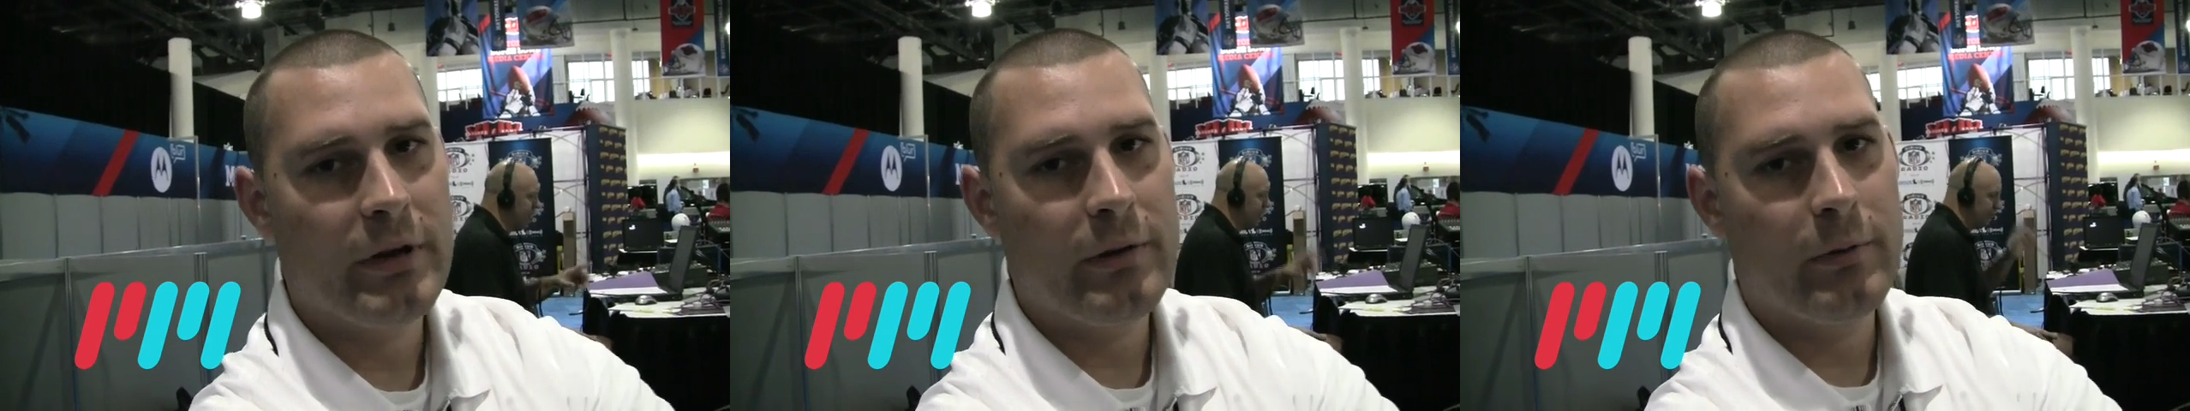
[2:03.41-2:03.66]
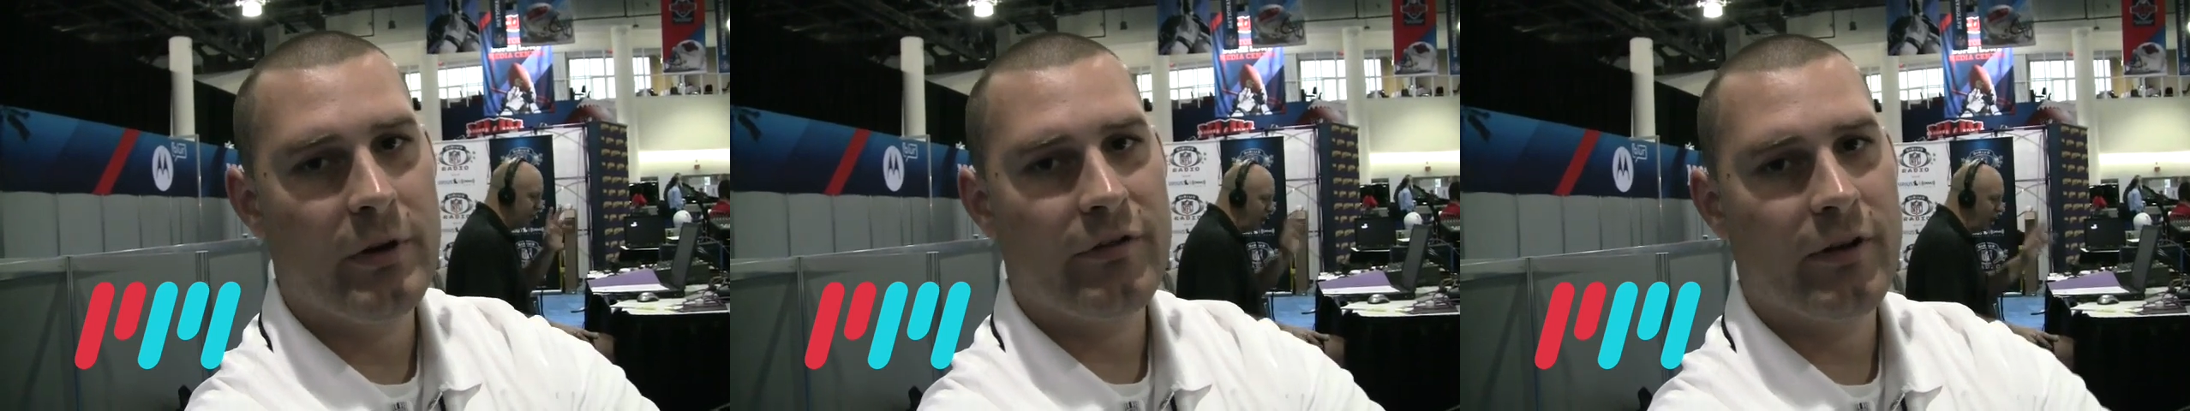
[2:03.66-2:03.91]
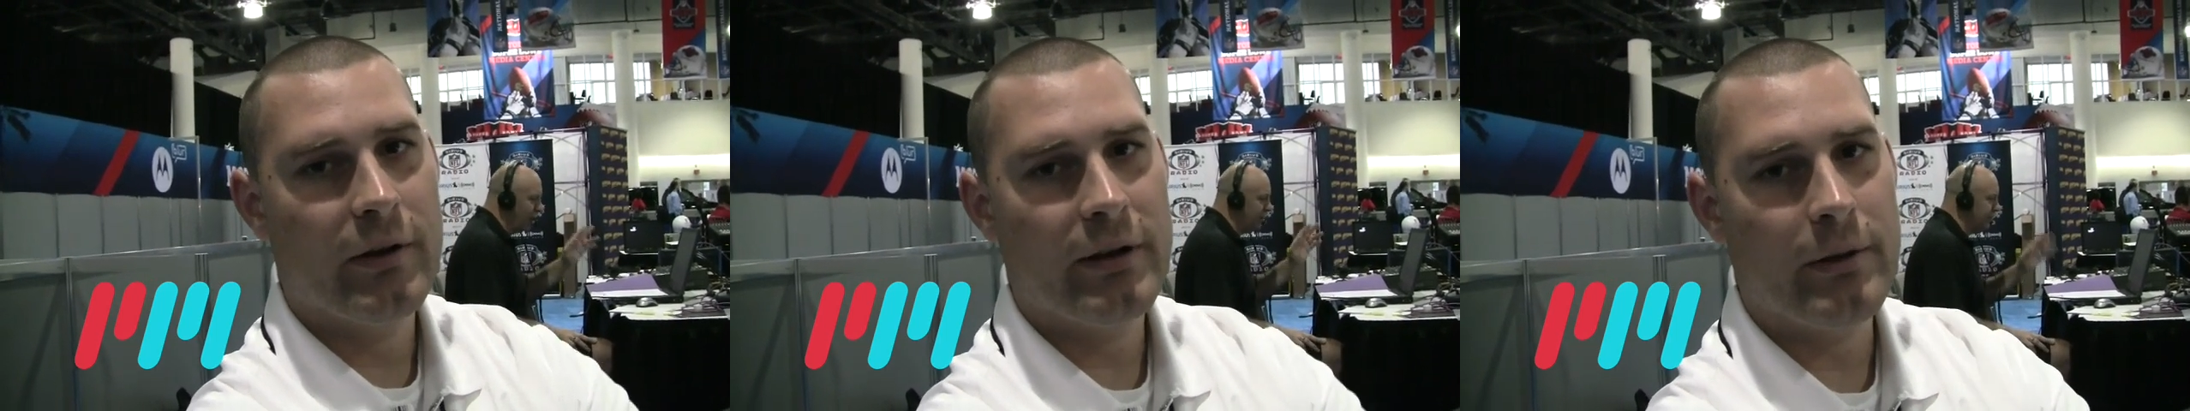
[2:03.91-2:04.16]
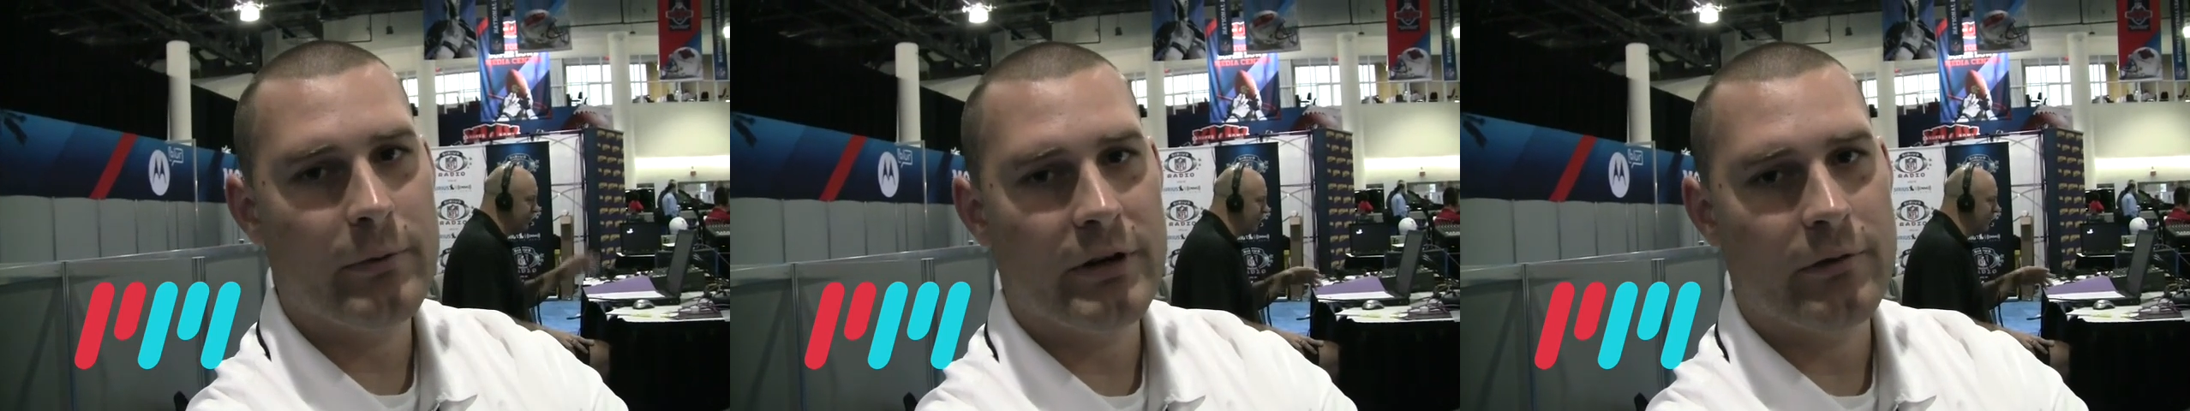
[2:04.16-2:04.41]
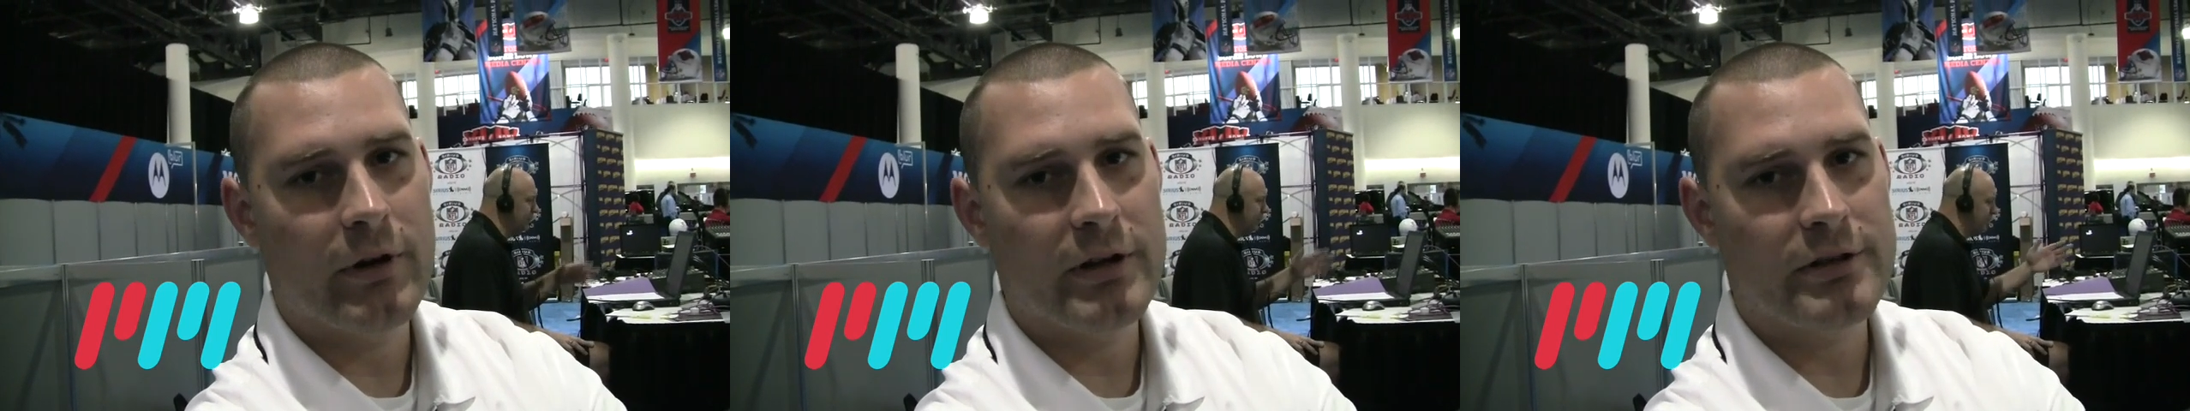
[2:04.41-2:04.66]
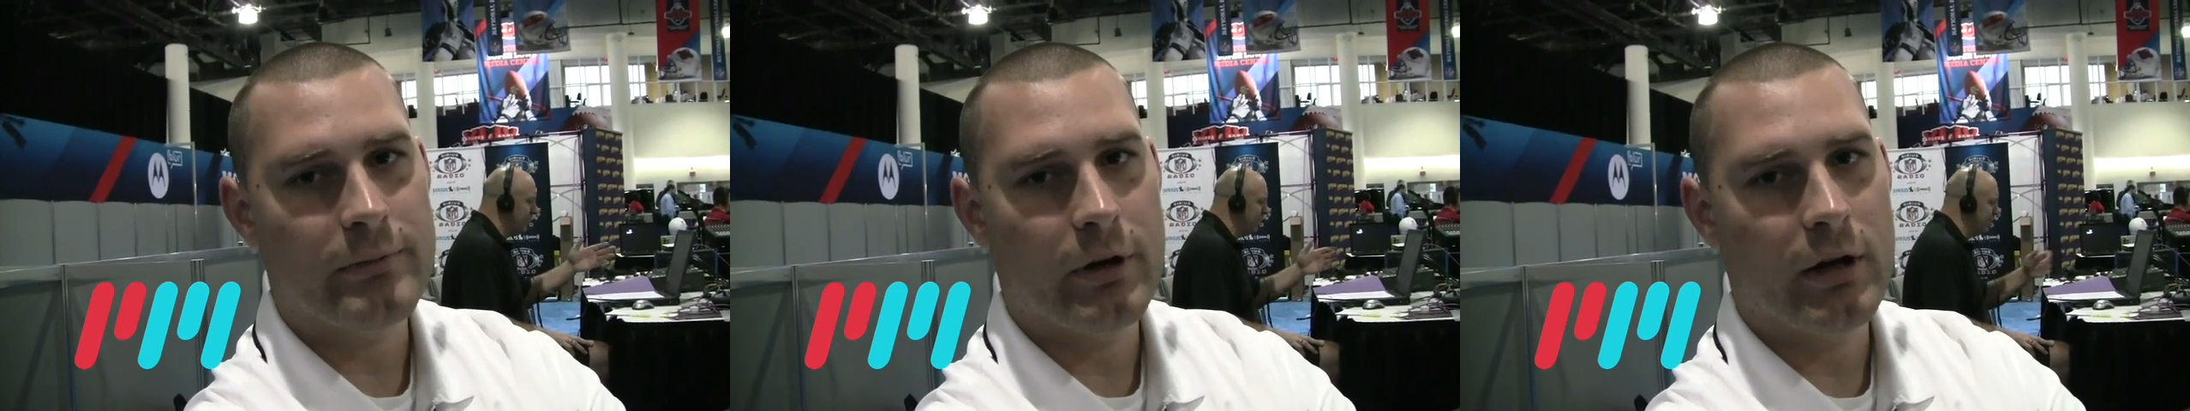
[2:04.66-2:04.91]
we felt that we could
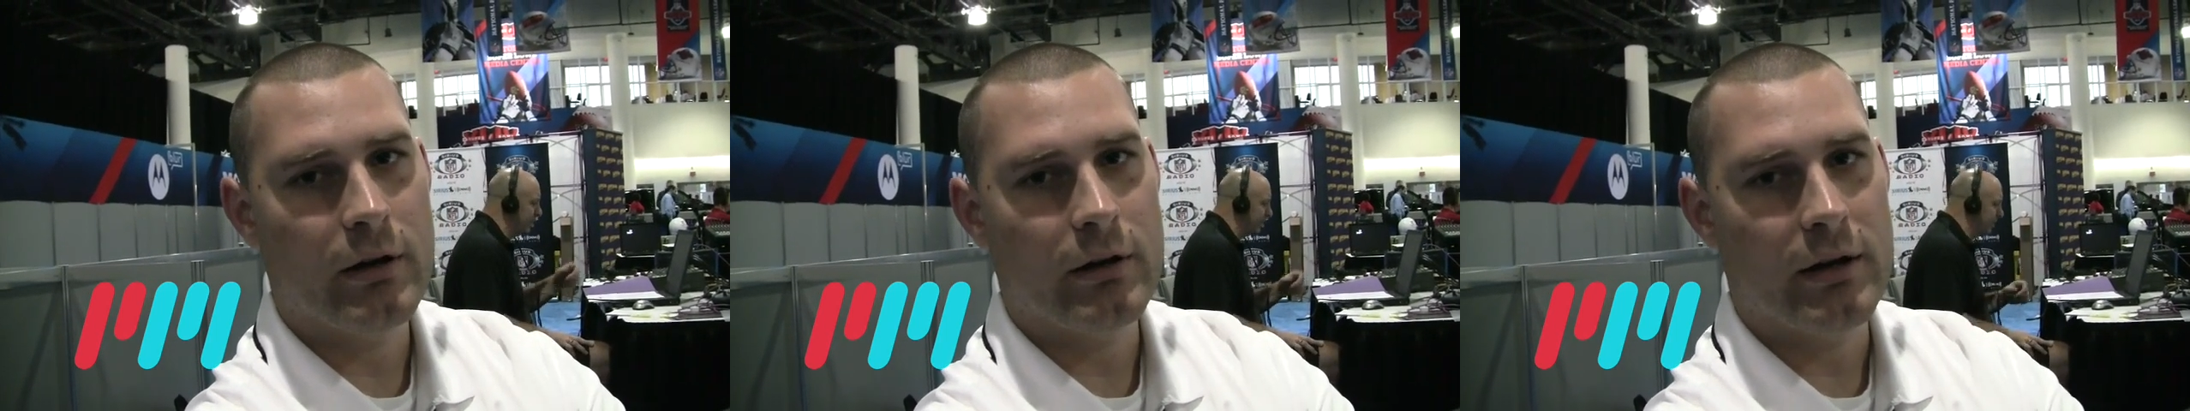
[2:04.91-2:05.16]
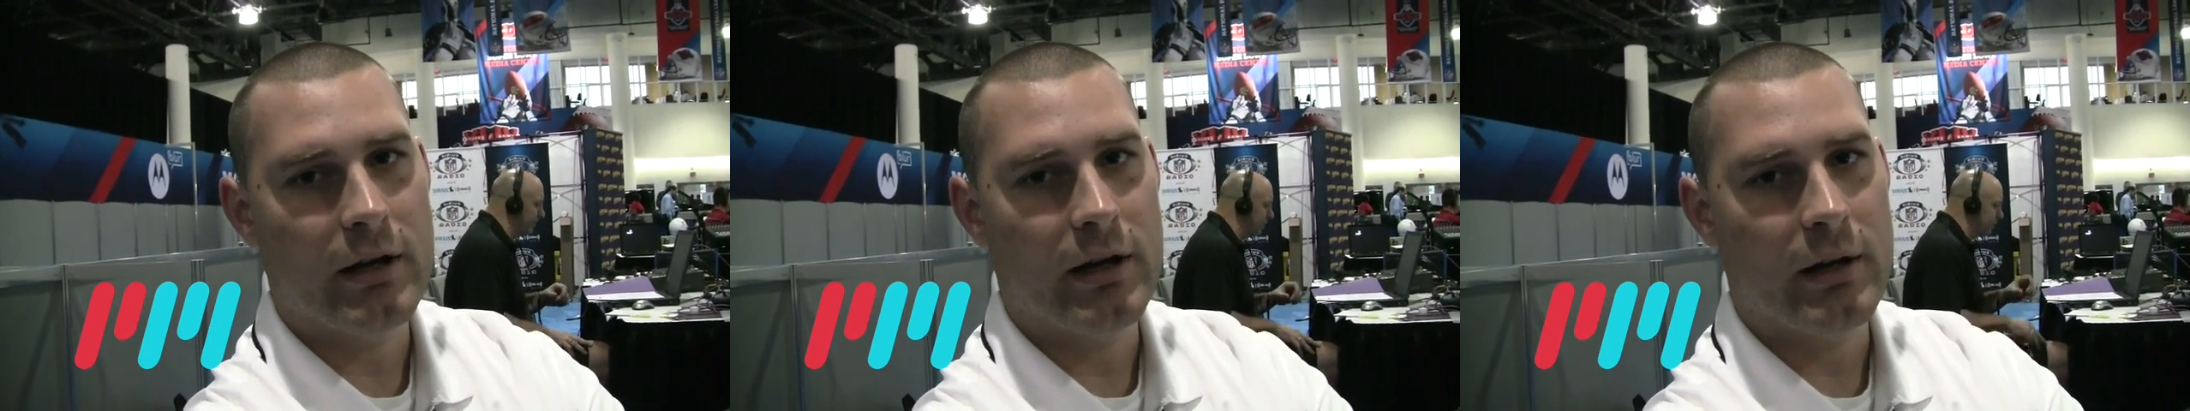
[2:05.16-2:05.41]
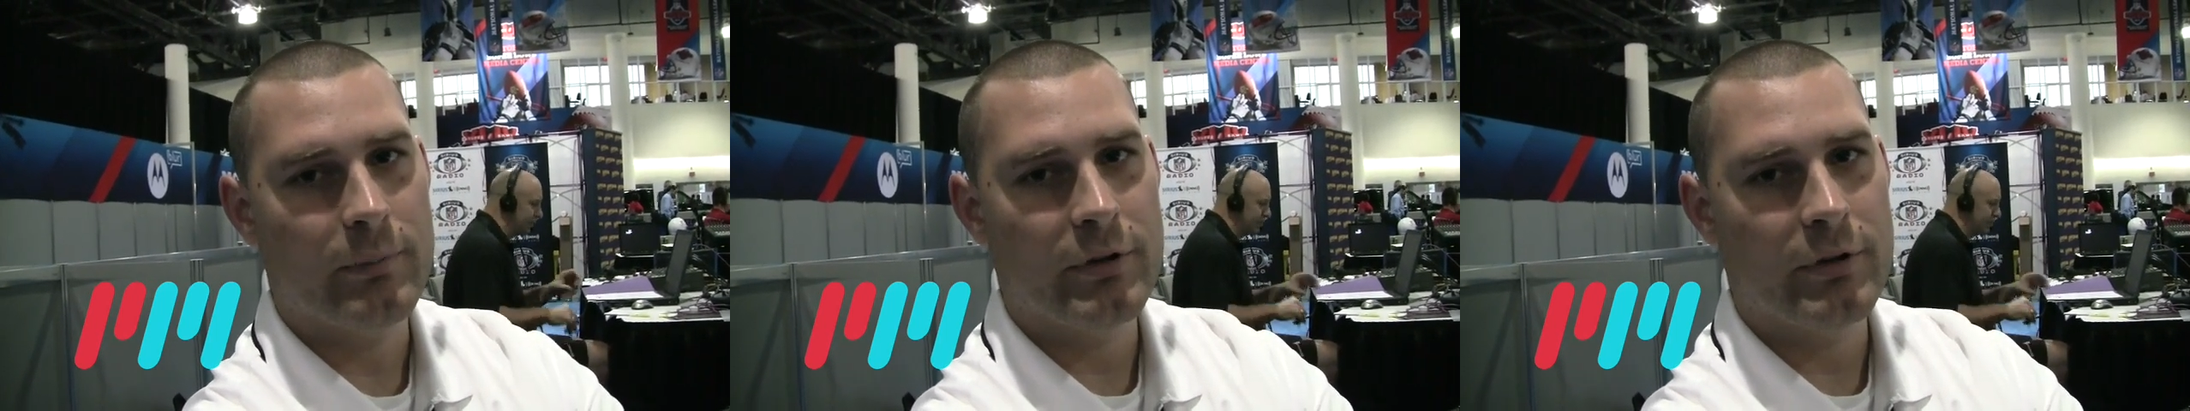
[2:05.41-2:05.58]
rush the ball